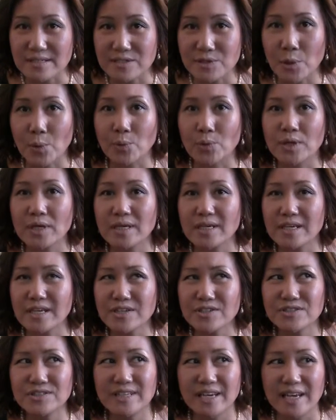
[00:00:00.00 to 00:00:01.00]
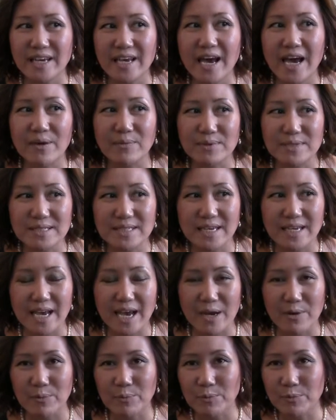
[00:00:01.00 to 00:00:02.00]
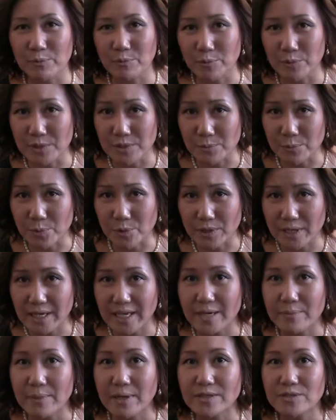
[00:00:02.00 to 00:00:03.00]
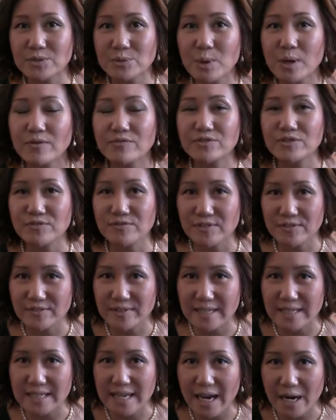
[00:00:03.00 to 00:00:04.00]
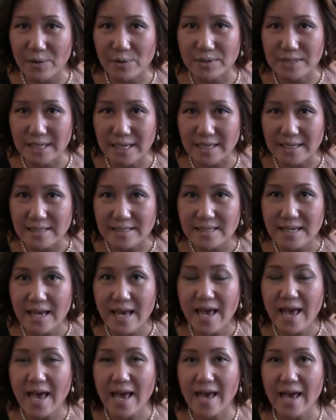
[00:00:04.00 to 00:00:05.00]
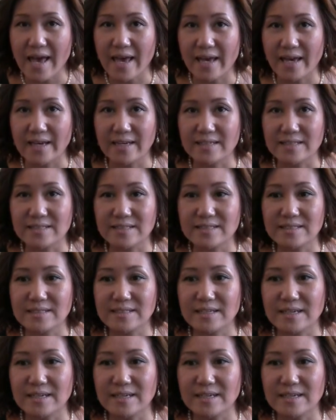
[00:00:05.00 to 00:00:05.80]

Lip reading: So each day I would say I was working about 12 to 15 hour days, and